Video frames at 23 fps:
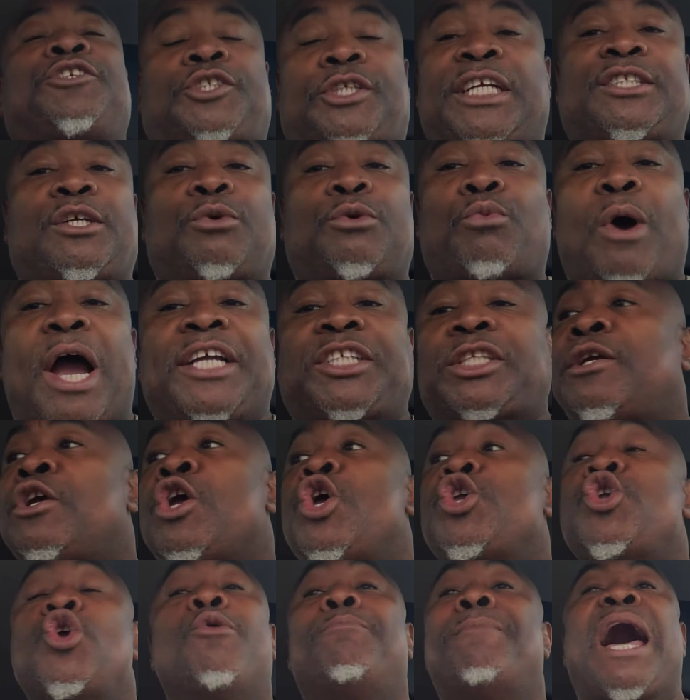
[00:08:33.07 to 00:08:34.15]
situation
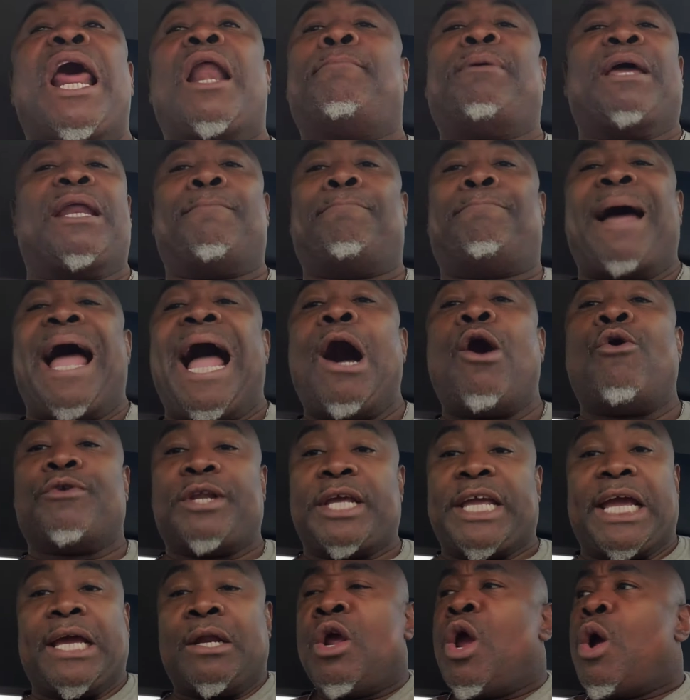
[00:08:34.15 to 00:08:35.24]
you might have been bound
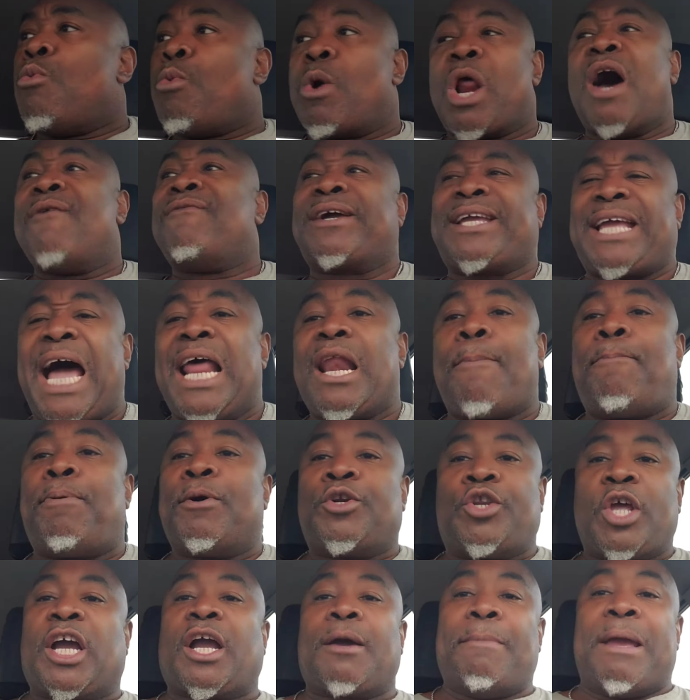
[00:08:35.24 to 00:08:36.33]
in, whatever kind of
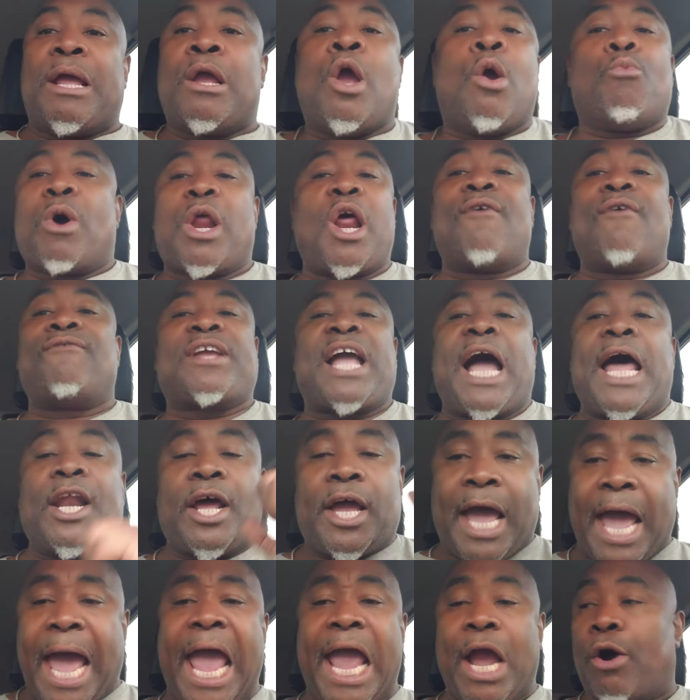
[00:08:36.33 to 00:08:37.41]
predicament, whatever kind of
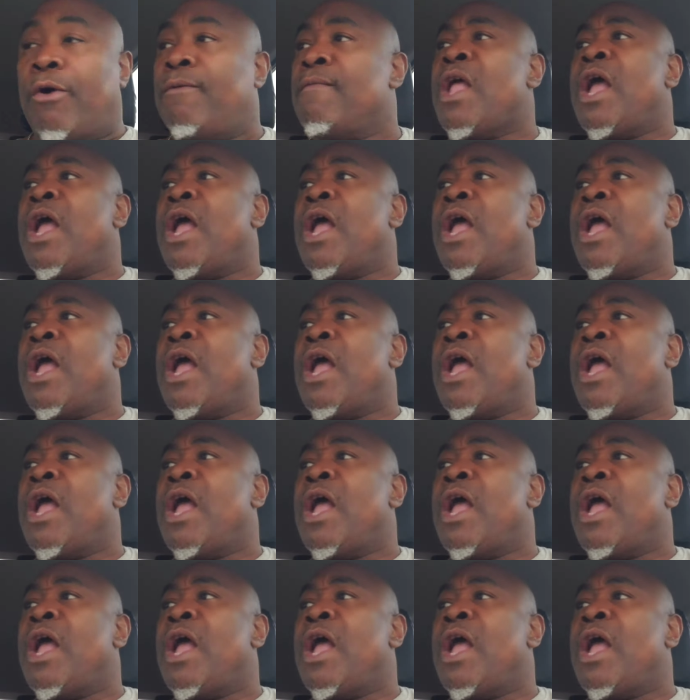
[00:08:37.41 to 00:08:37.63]
hell